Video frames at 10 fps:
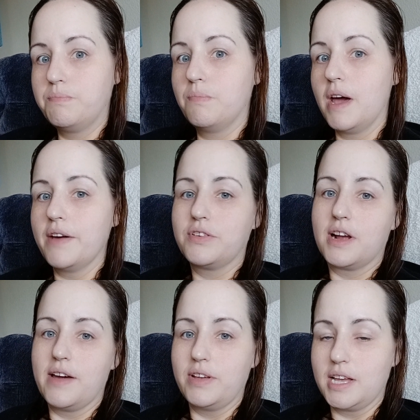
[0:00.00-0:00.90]
after
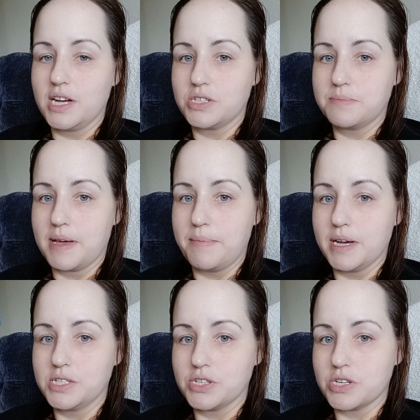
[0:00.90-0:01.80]
having gastric
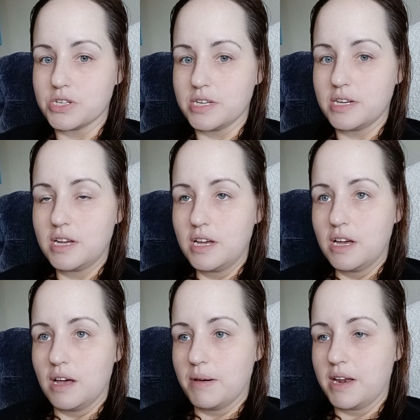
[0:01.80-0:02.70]
bypass surgery.
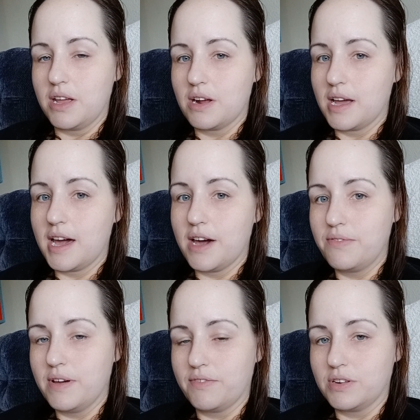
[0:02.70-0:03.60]
About a year and a
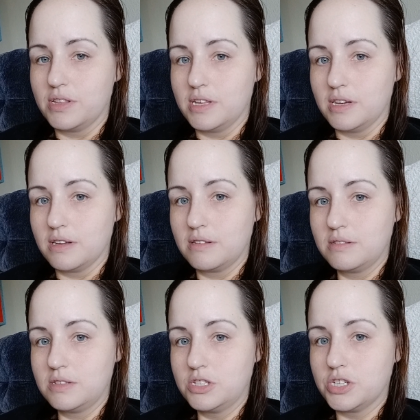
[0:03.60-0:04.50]
half after the
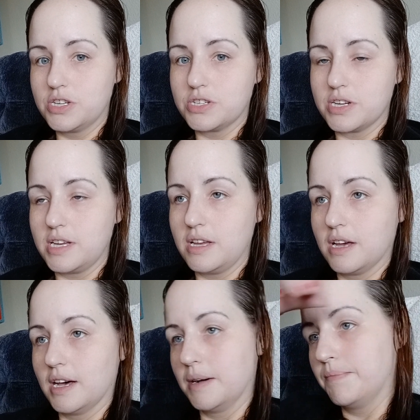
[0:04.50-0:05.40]
surgery,
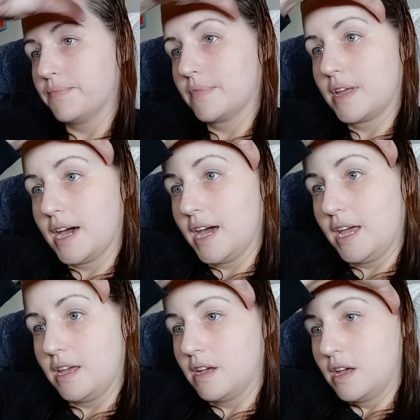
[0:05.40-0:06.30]

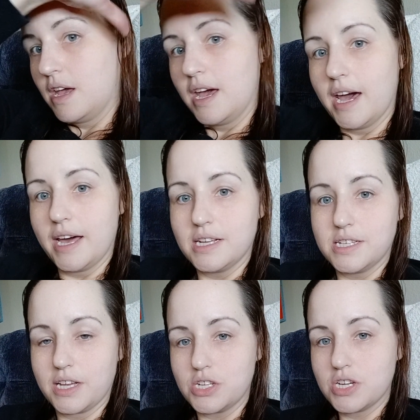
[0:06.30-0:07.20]
I had a
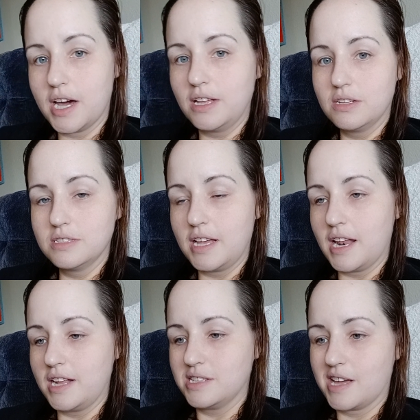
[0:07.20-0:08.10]
second child, and
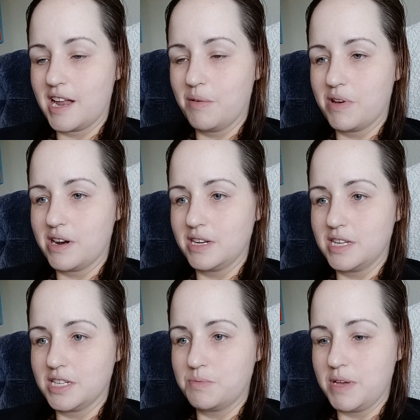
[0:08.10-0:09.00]
I just kind of wanted to
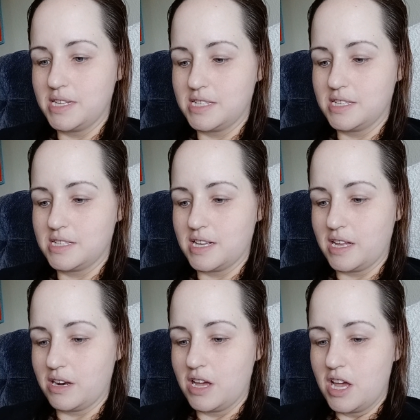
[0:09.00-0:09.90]
touch bases
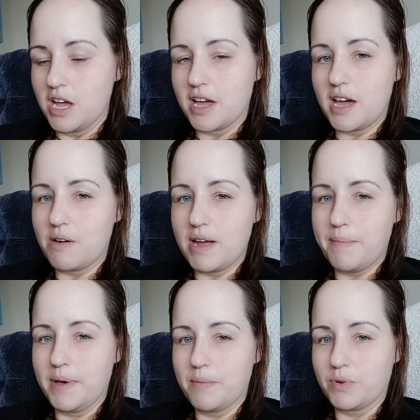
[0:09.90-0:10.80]
and kind of
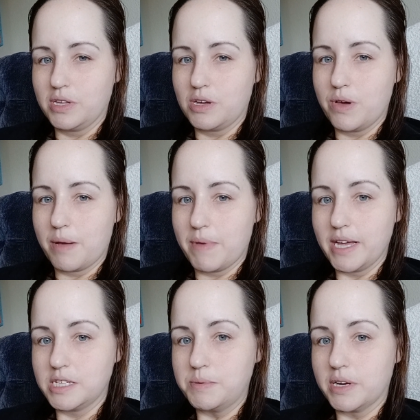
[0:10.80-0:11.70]
wrap up really quick my
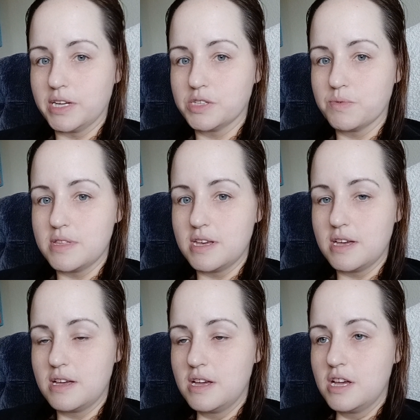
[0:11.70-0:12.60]
experience with
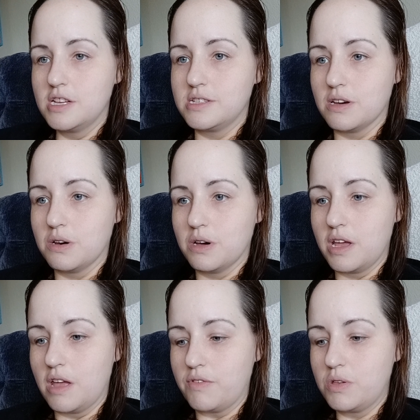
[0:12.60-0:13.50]
it. So
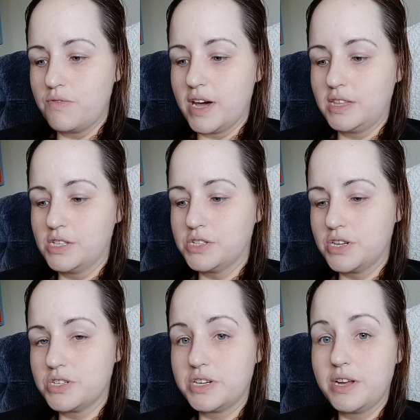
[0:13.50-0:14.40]
if you've had the
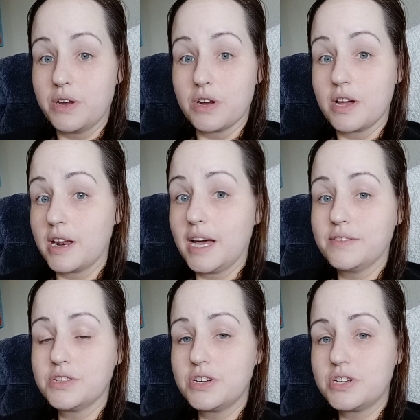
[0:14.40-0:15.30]
surgery or you're going to have
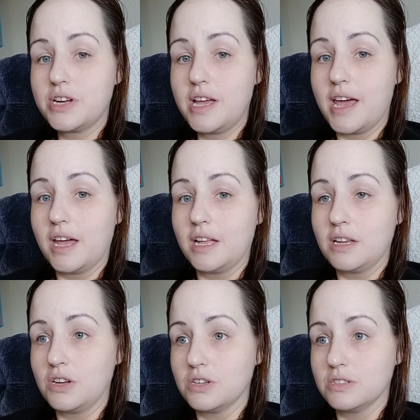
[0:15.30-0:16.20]
surgery and
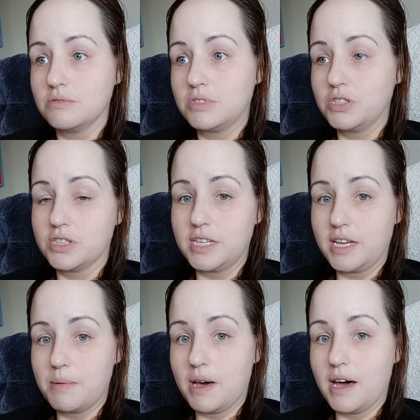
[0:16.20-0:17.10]
you're still
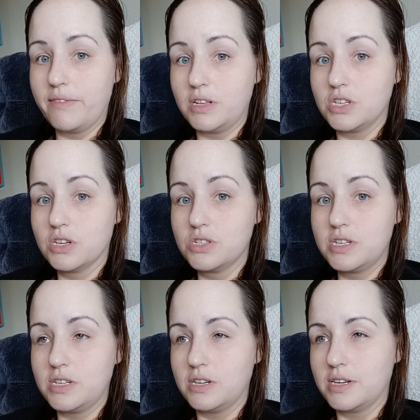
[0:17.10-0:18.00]
thinking about having
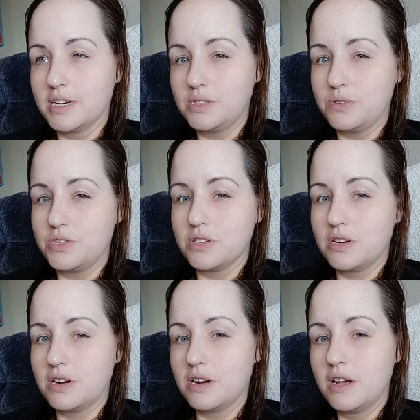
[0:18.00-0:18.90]
children and you're not too
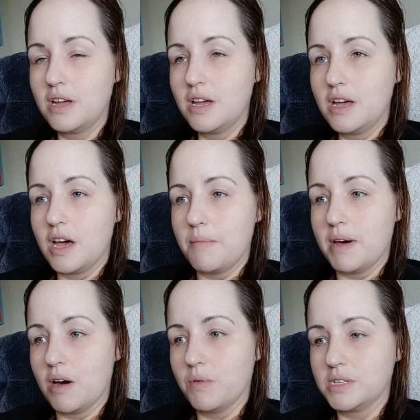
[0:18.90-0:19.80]
sure
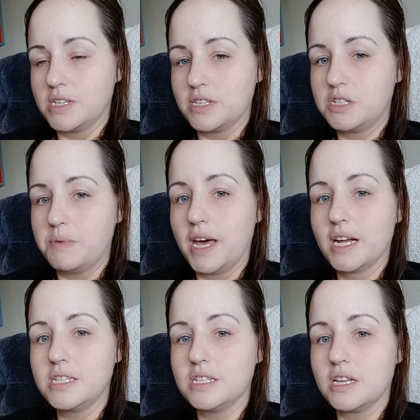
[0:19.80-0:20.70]
about what to
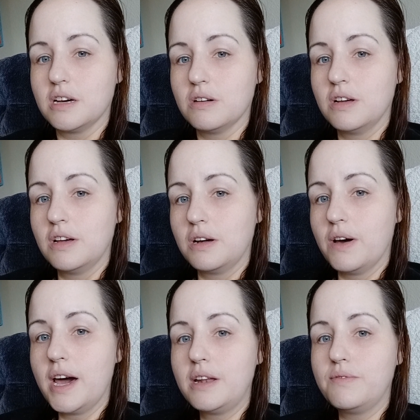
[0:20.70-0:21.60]
expect, go
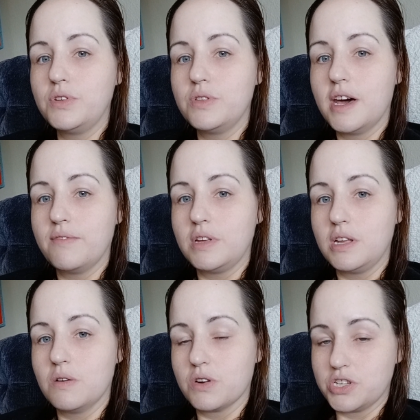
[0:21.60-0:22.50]
ahead and view that
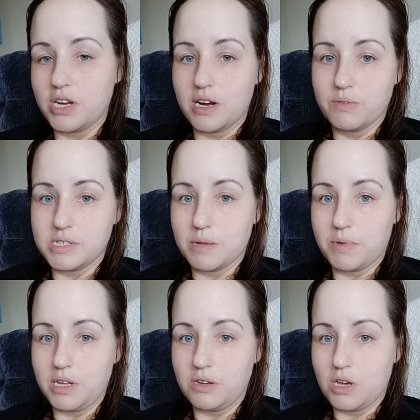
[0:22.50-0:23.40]
video or share it with
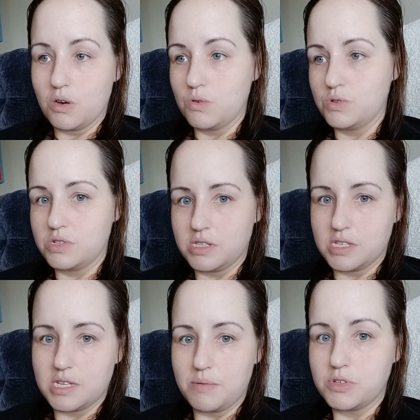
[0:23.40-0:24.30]
somebody you know who's in the
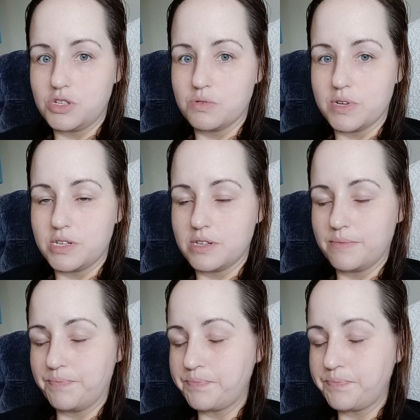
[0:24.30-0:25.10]
same situation.